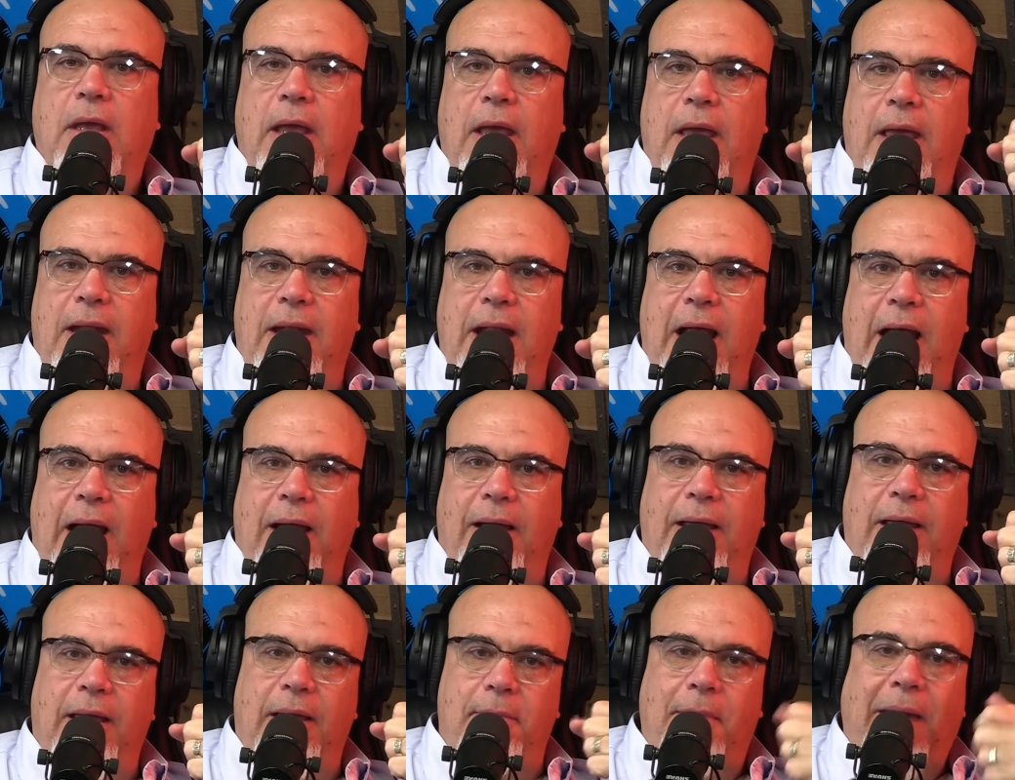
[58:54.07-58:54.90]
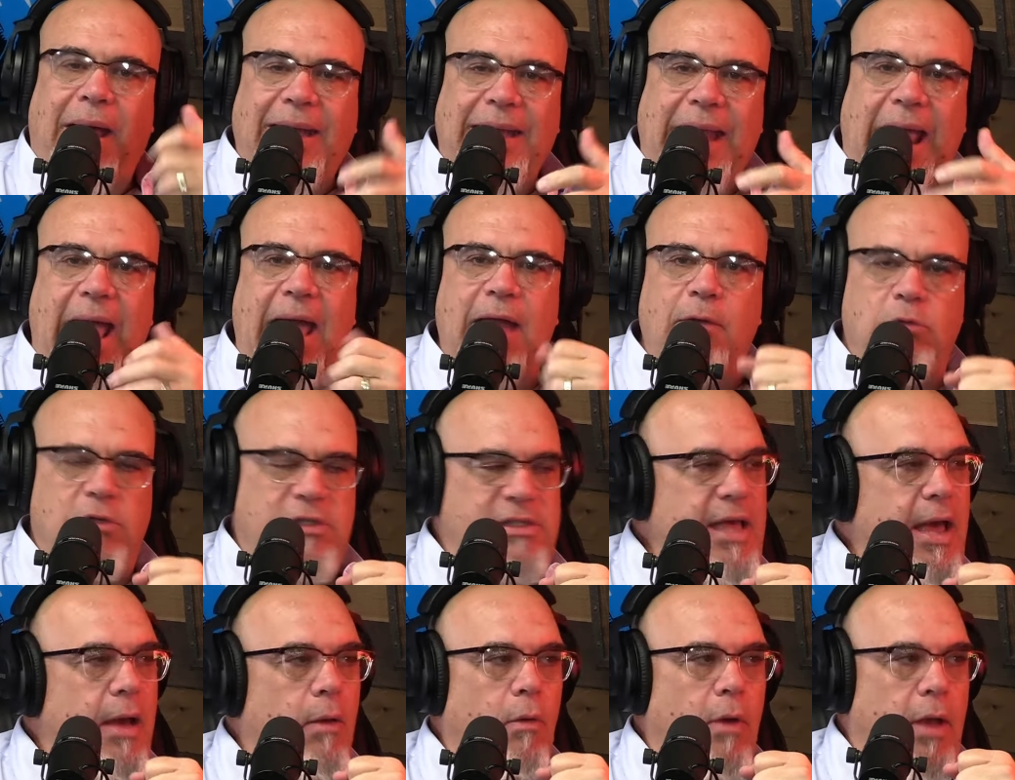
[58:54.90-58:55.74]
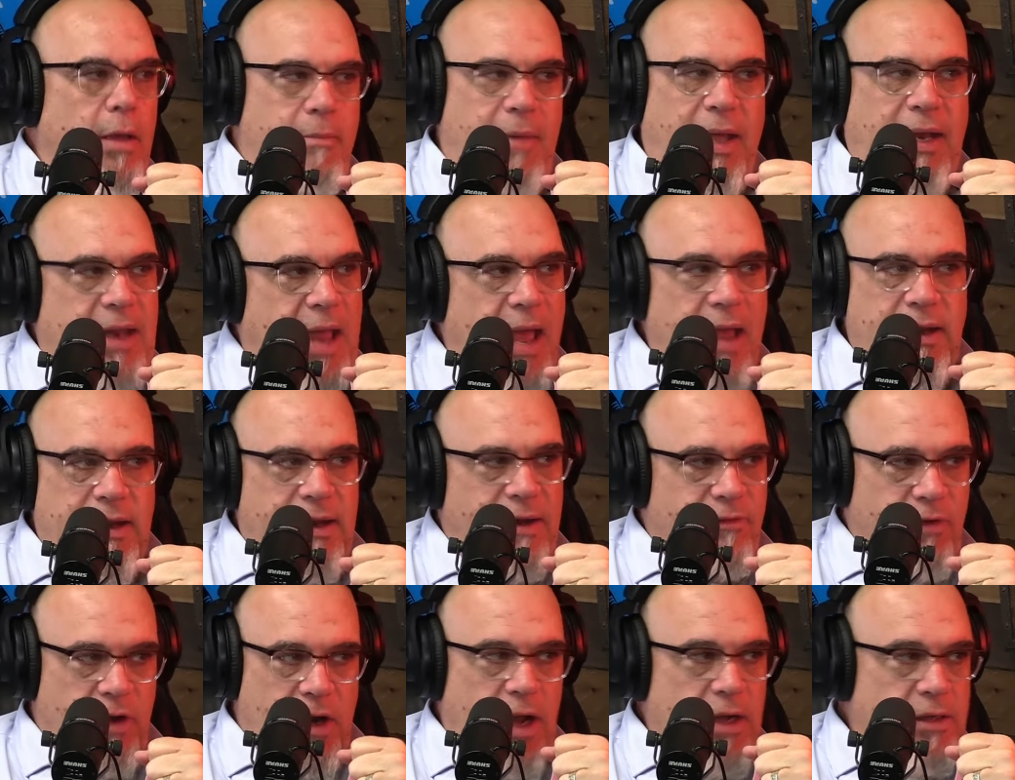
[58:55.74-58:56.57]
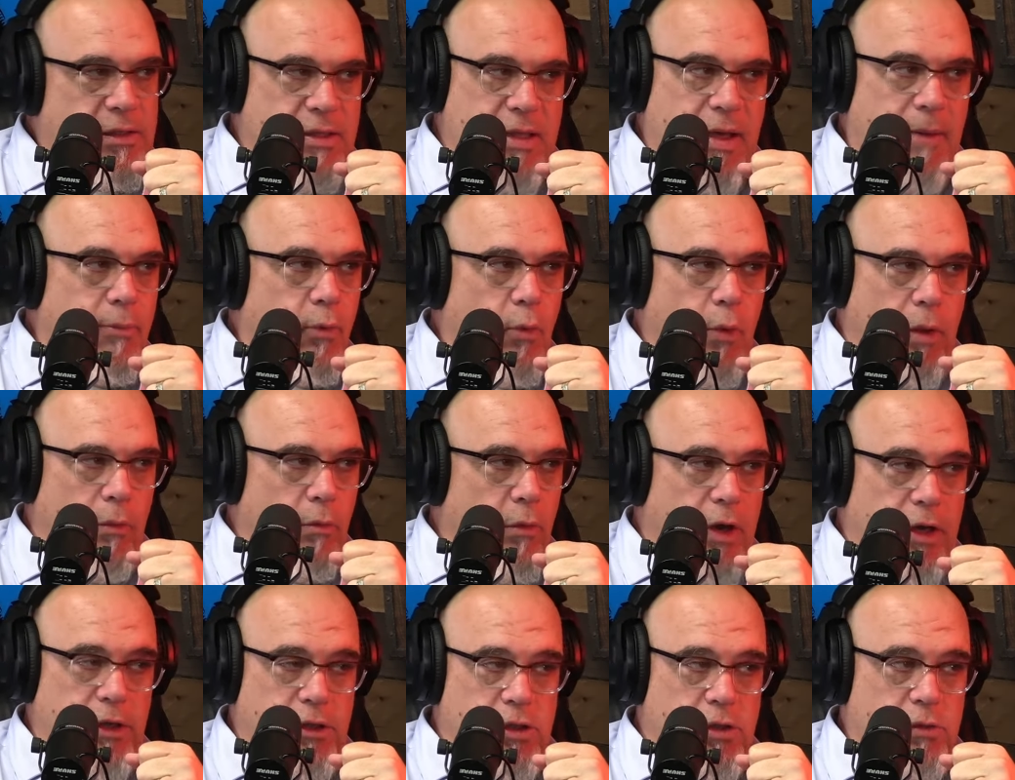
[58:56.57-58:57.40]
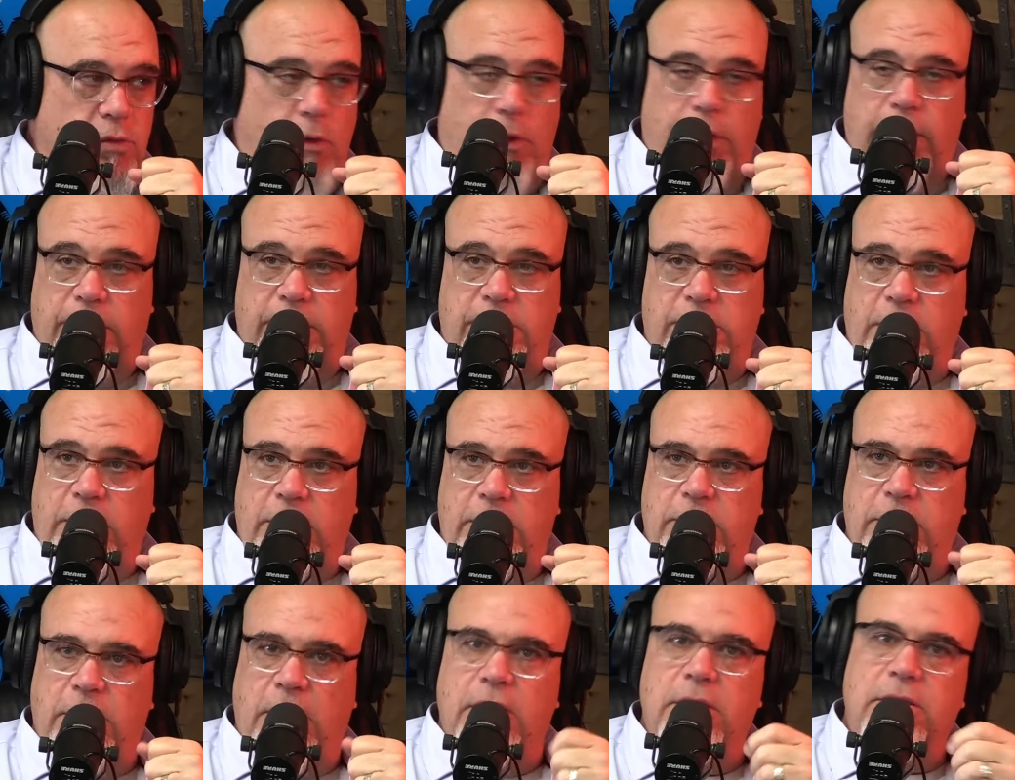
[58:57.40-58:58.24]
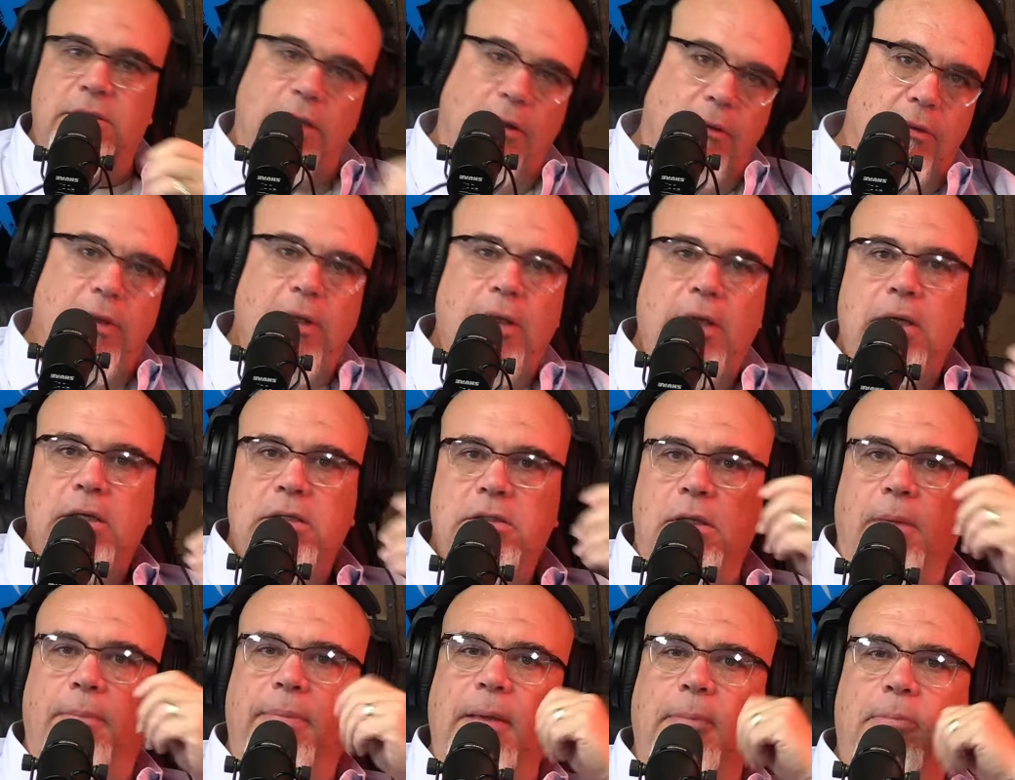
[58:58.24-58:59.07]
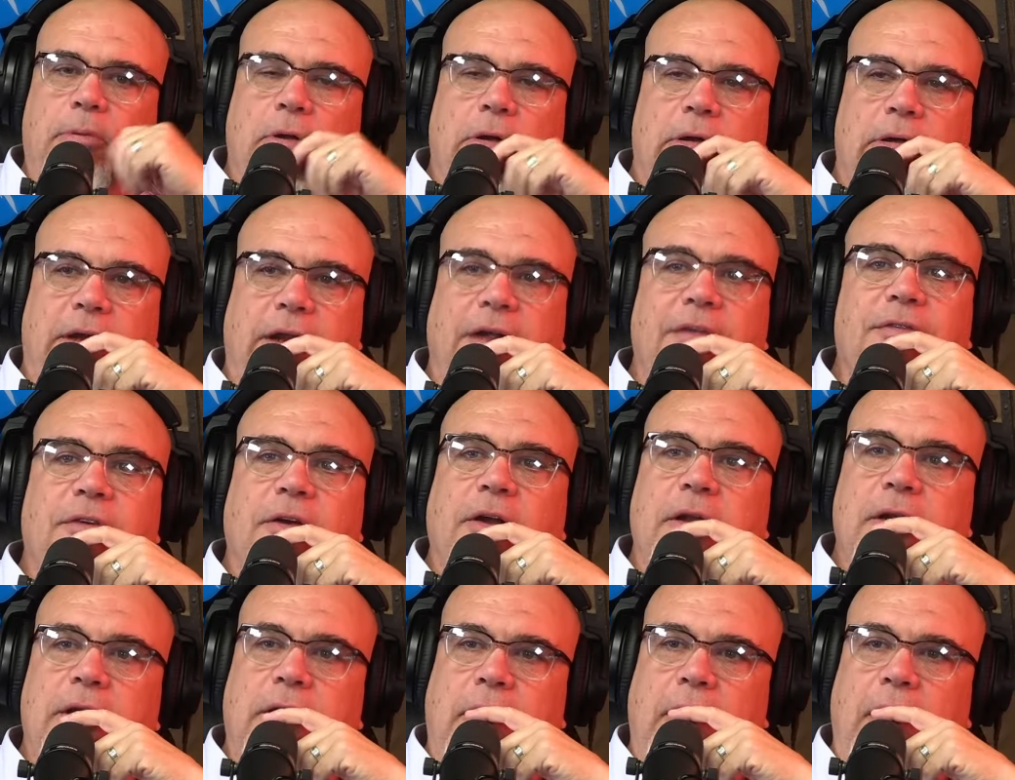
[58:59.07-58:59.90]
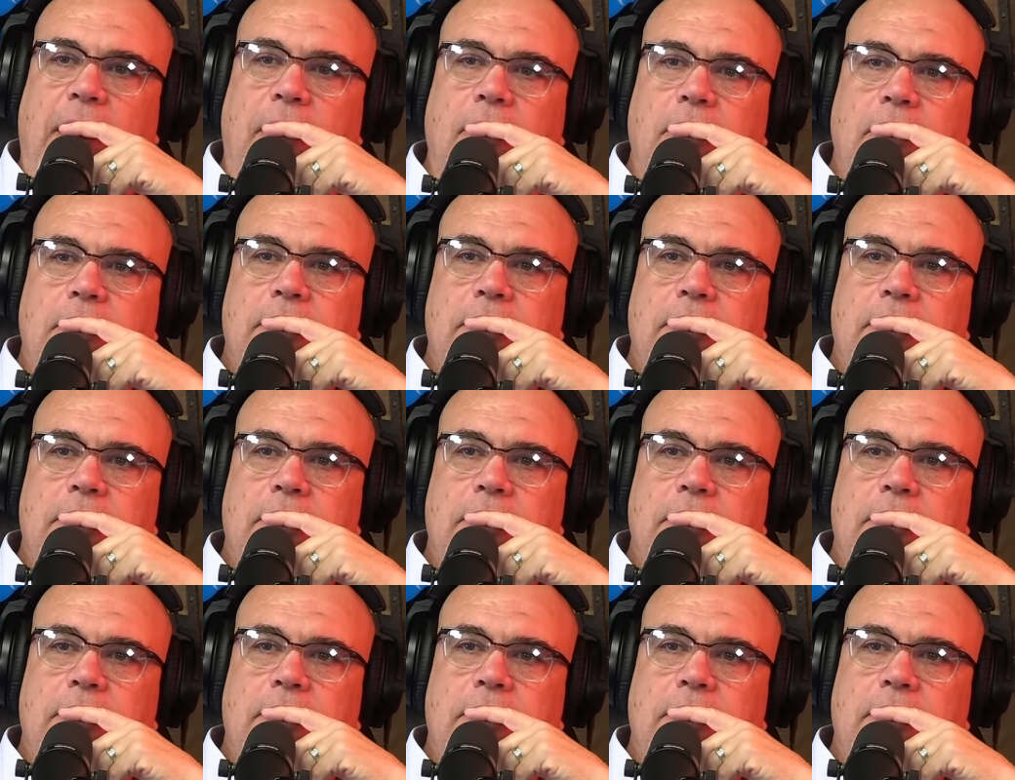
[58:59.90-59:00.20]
And and my dad was right. that way. My dad never got to that point where he just wanted to see shit. So some people are different, you know.